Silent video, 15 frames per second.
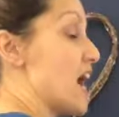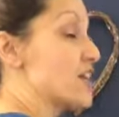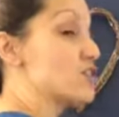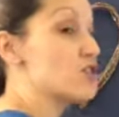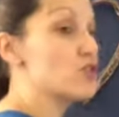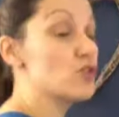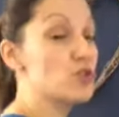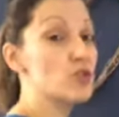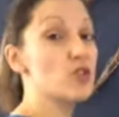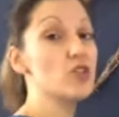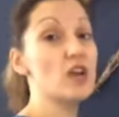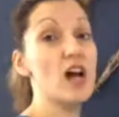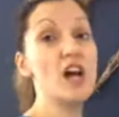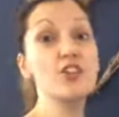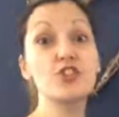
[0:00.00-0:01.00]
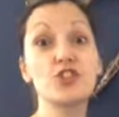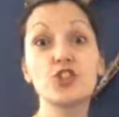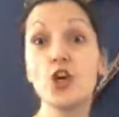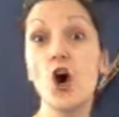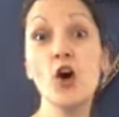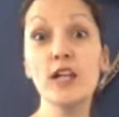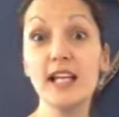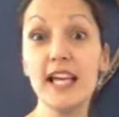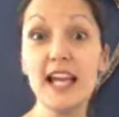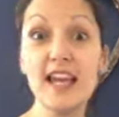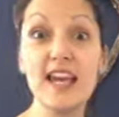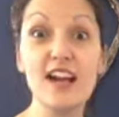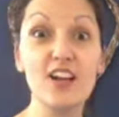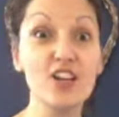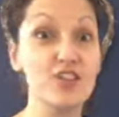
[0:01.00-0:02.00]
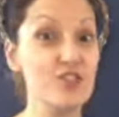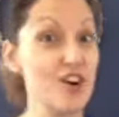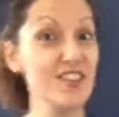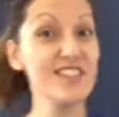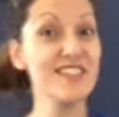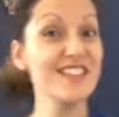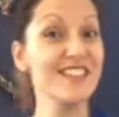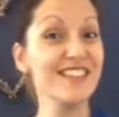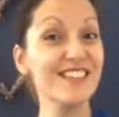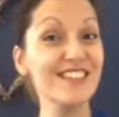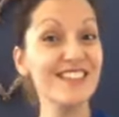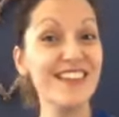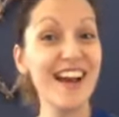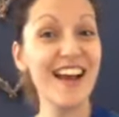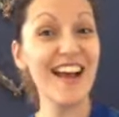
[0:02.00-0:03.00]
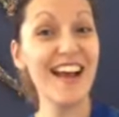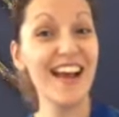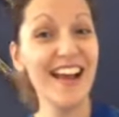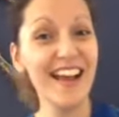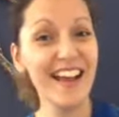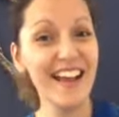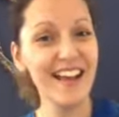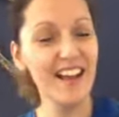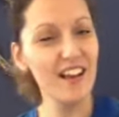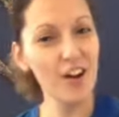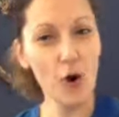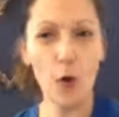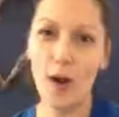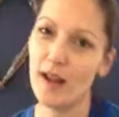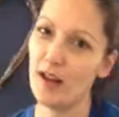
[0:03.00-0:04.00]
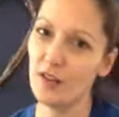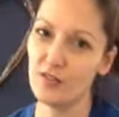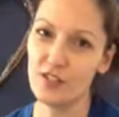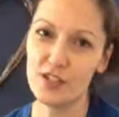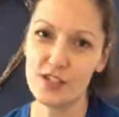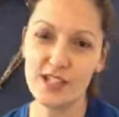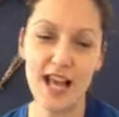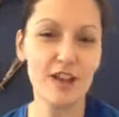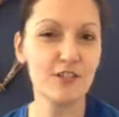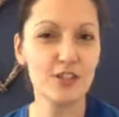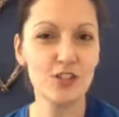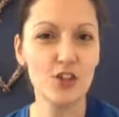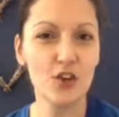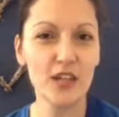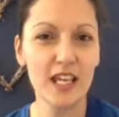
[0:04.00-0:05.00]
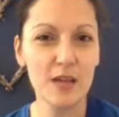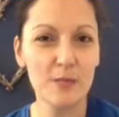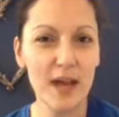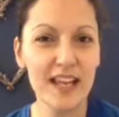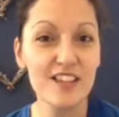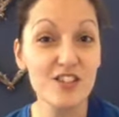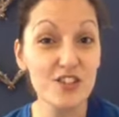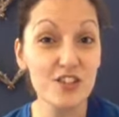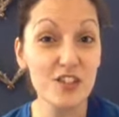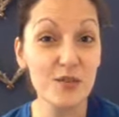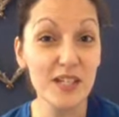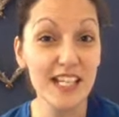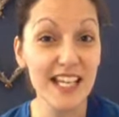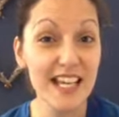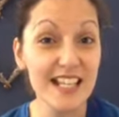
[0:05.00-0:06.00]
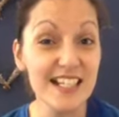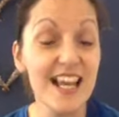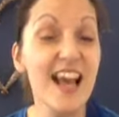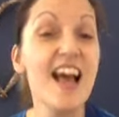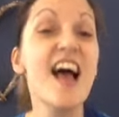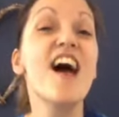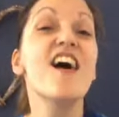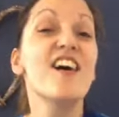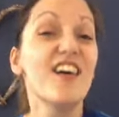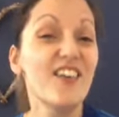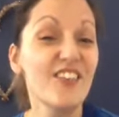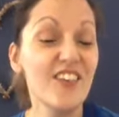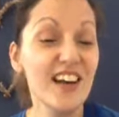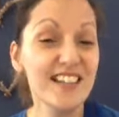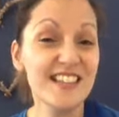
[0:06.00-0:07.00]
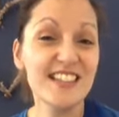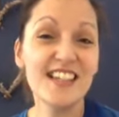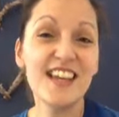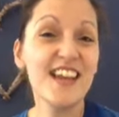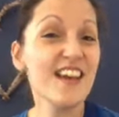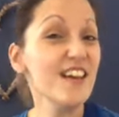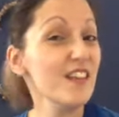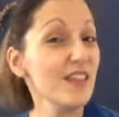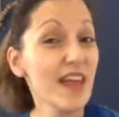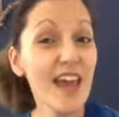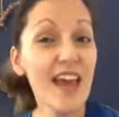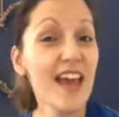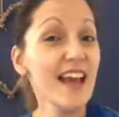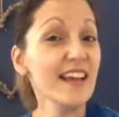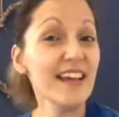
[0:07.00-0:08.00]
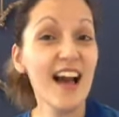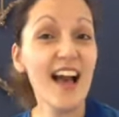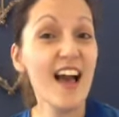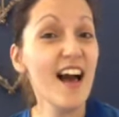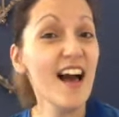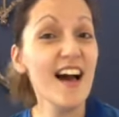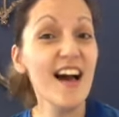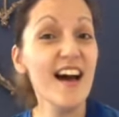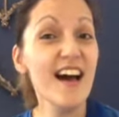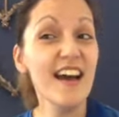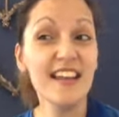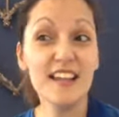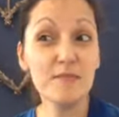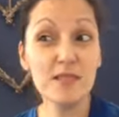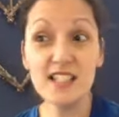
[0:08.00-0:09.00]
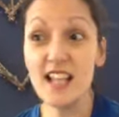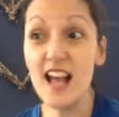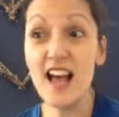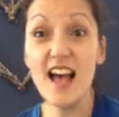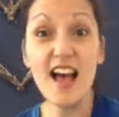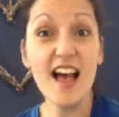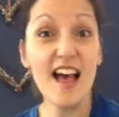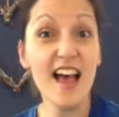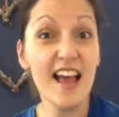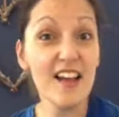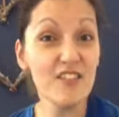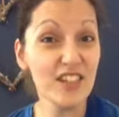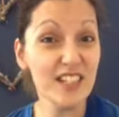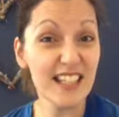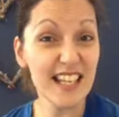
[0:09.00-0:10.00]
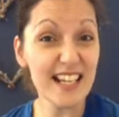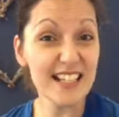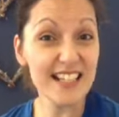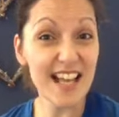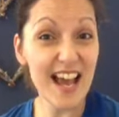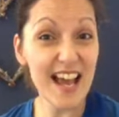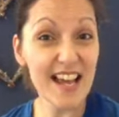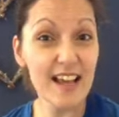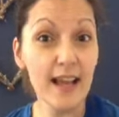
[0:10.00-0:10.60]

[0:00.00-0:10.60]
saw a donkey across the way. Oh, I love the sound a donkey makes. Do you know what it is? What do you think I heard him say? What do they say?